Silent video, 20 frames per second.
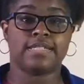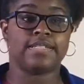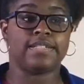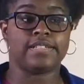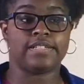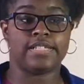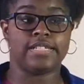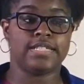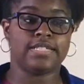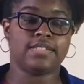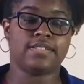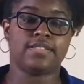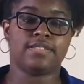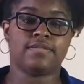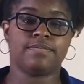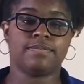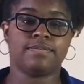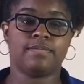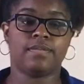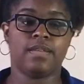series.
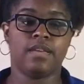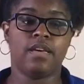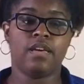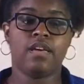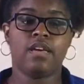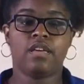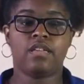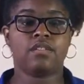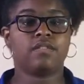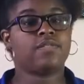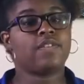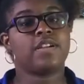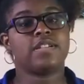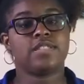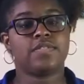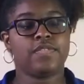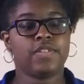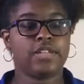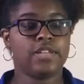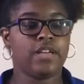In the
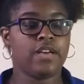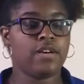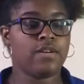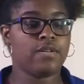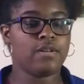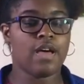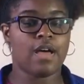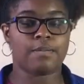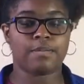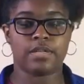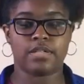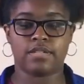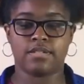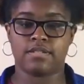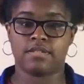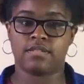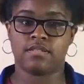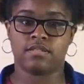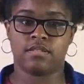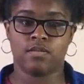first video, I'm going to
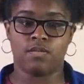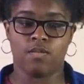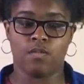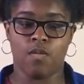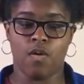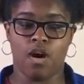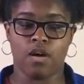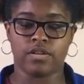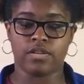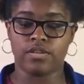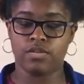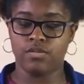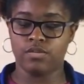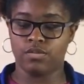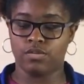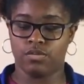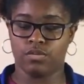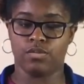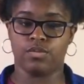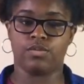walk you
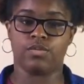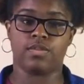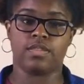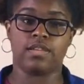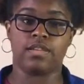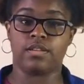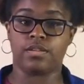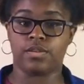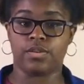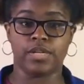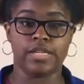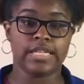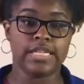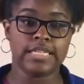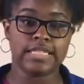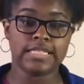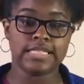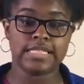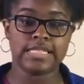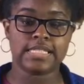through the
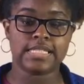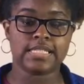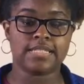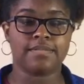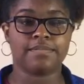ingredients,